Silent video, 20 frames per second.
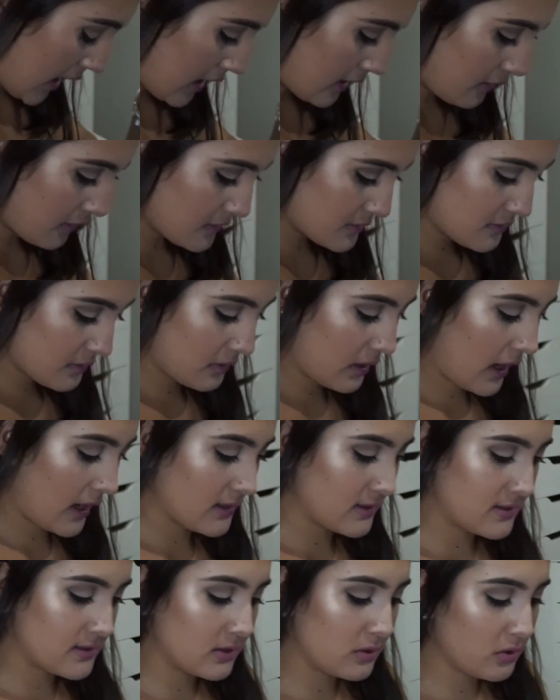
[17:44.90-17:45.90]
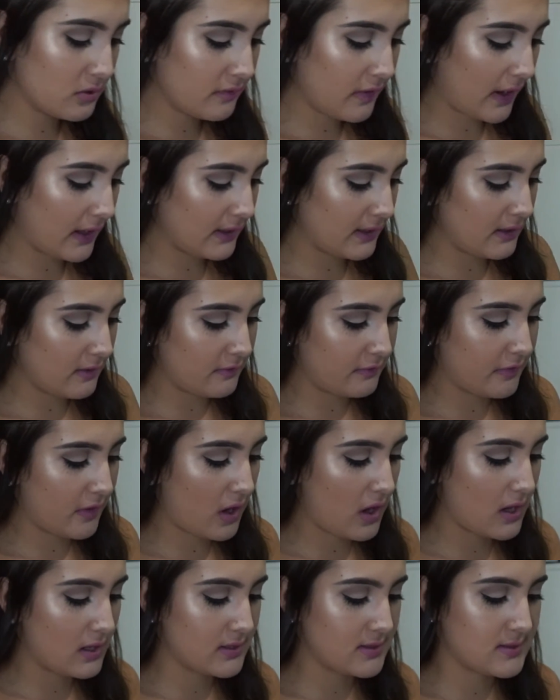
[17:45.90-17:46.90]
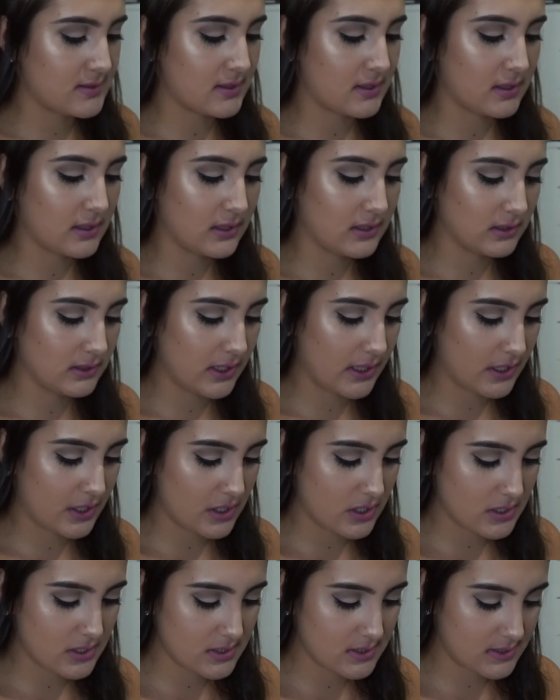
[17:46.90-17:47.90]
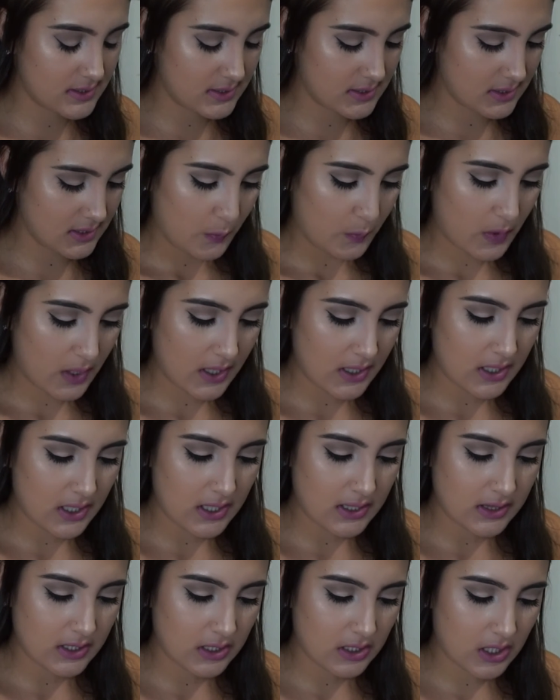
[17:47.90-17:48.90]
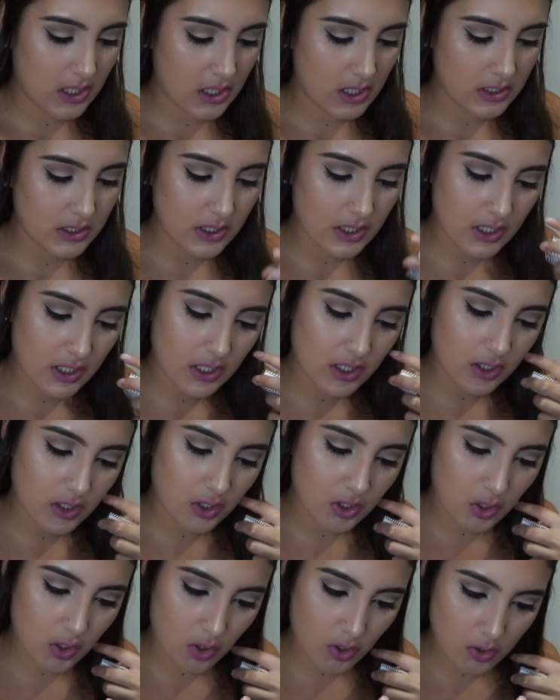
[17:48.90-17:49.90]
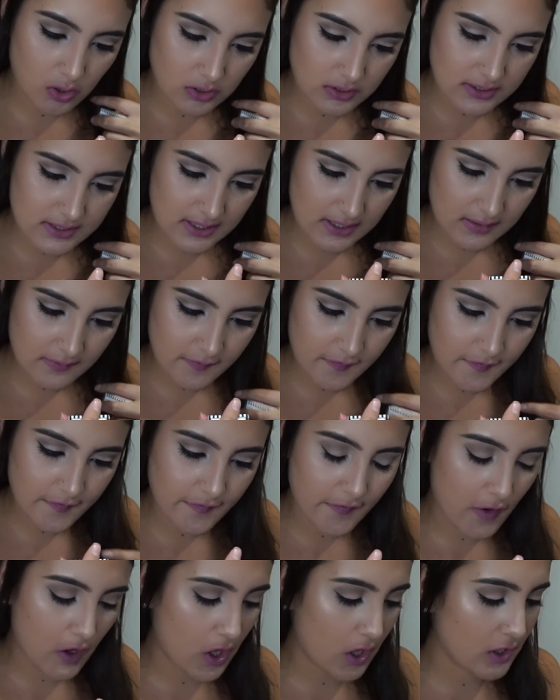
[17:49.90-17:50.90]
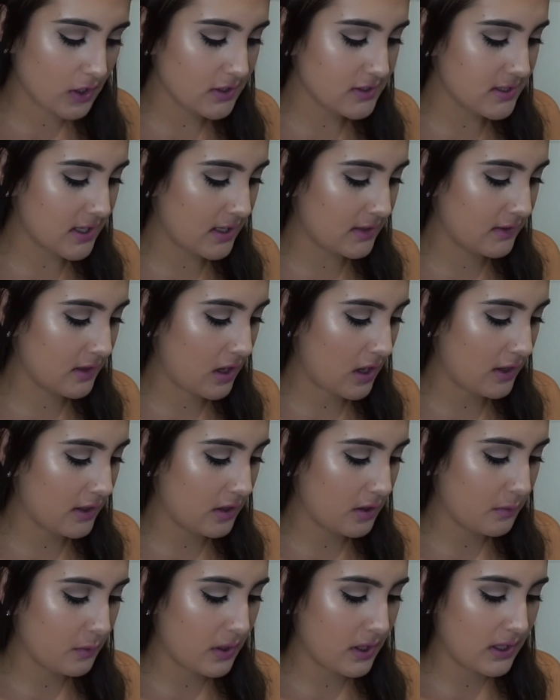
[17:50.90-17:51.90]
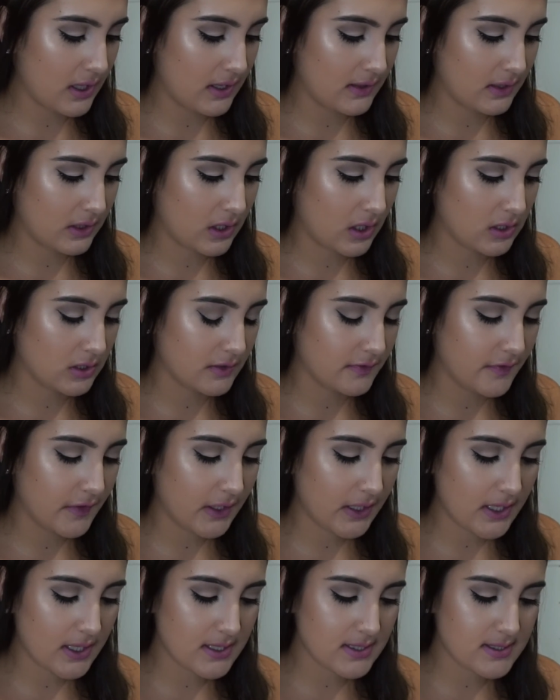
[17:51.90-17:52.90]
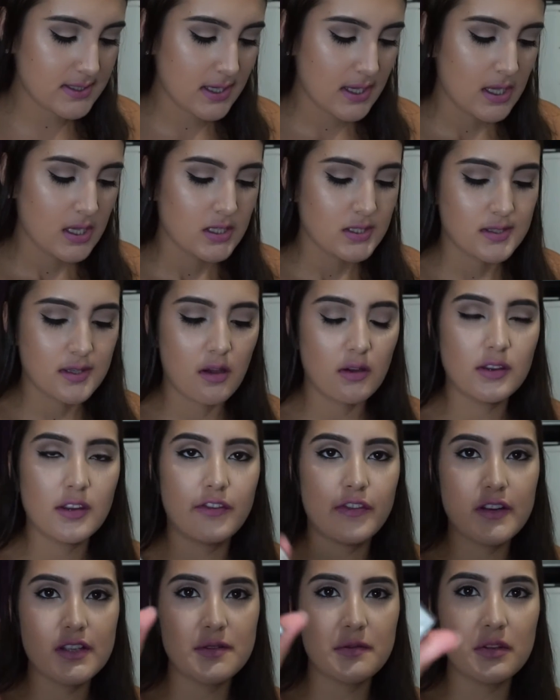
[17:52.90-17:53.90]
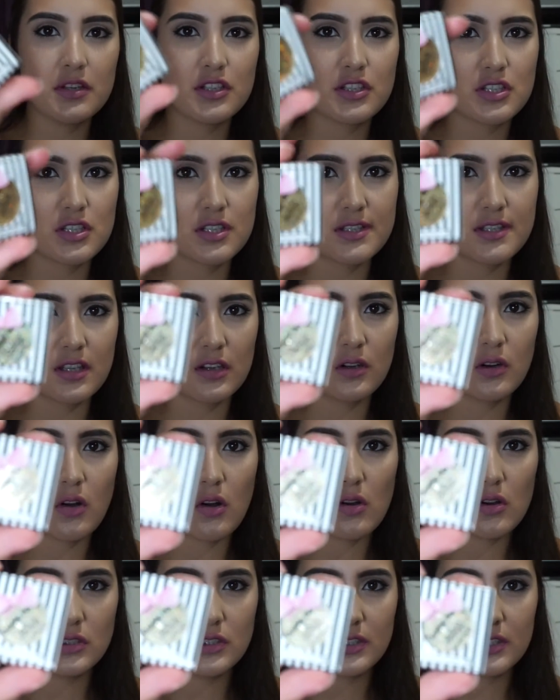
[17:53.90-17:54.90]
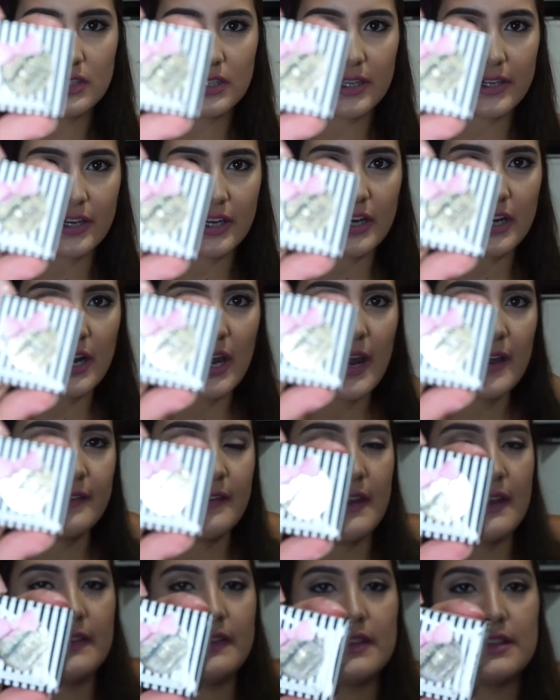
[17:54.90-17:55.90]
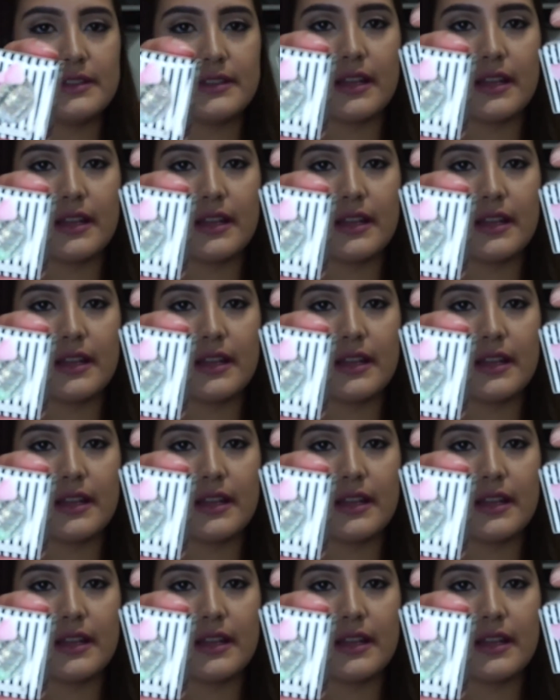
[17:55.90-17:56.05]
I also got two Violet Voss glitters, one in the color Golden Falls and the other one in the color Venus. So the first one is just a gold glitter and then the